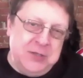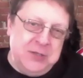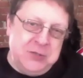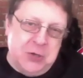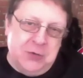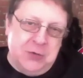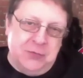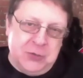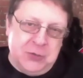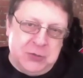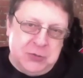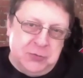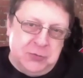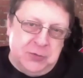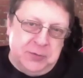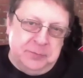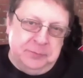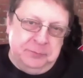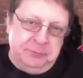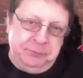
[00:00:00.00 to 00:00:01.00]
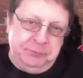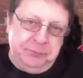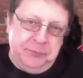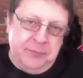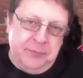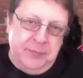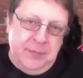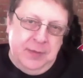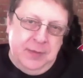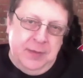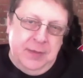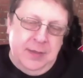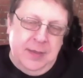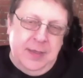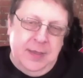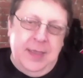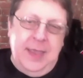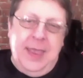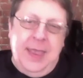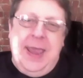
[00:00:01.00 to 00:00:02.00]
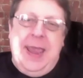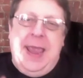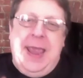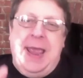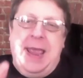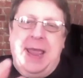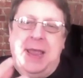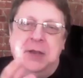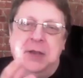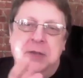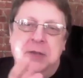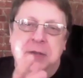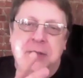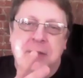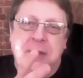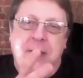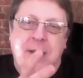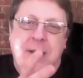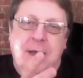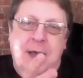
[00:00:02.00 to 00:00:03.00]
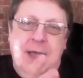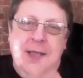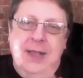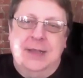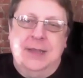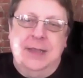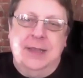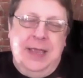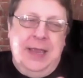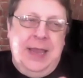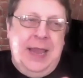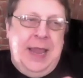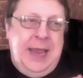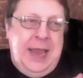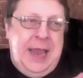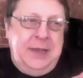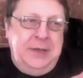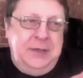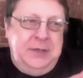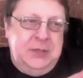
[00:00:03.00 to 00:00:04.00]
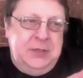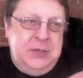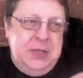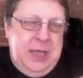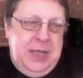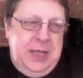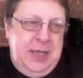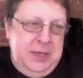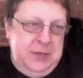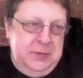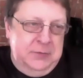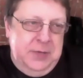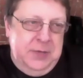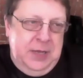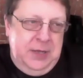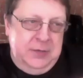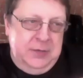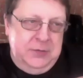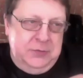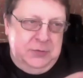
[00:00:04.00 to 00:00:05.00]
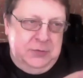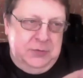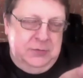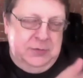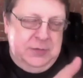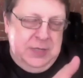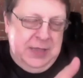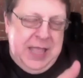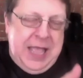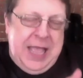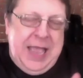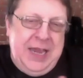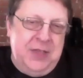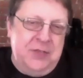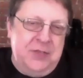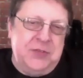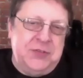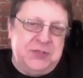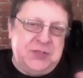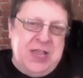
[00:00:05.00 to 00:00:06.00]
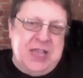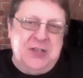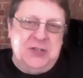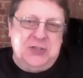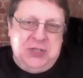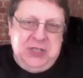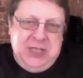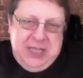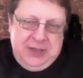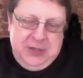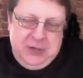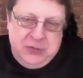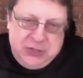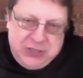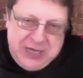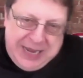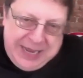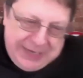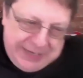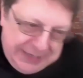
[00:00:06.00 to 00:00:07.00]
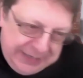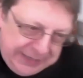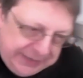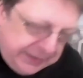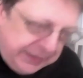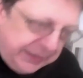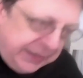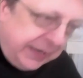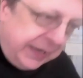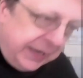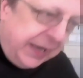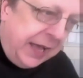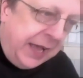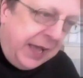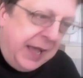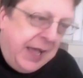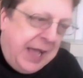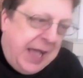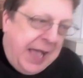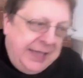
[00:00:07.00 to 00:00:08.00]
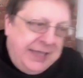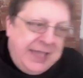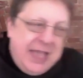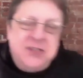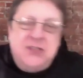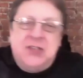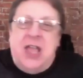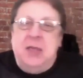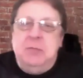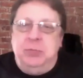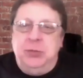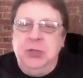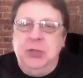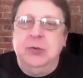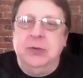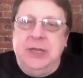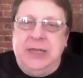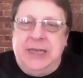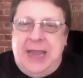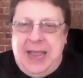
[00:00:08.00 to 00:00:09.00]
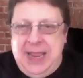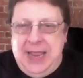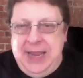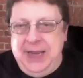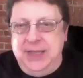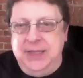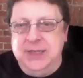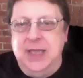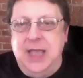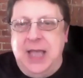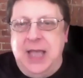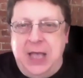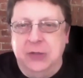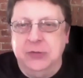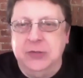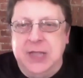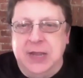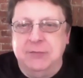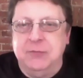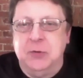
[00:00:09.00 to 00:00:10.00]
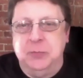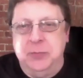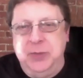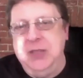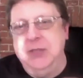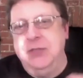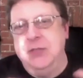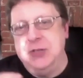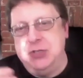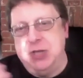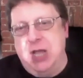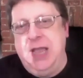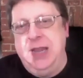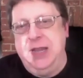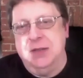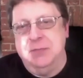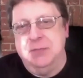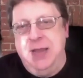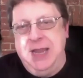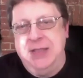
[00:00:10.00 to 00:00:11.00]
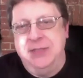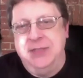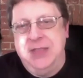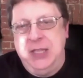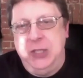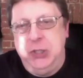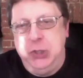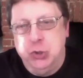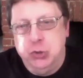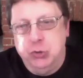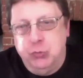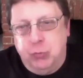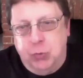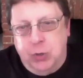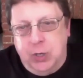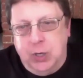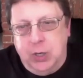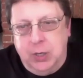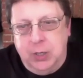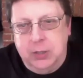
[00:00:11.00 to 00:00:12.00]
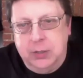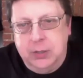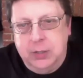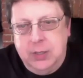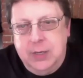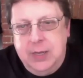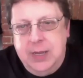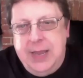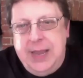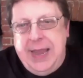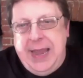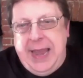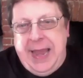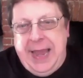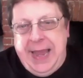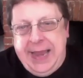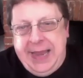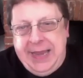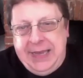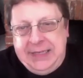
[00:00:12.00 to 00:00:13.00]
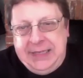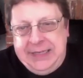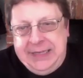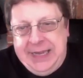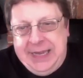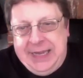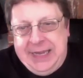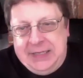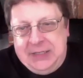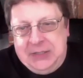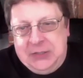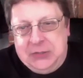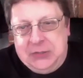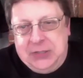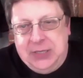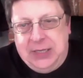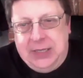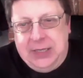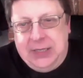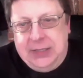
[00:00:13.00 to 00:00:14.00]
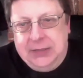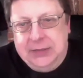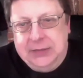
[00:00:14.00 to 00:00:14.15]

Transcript: over to him, and Huck and uh, uh, Goliath says to Yellow Jacket, I guess I blew it, Hank. I'll never be the giant man that you were. And and uh,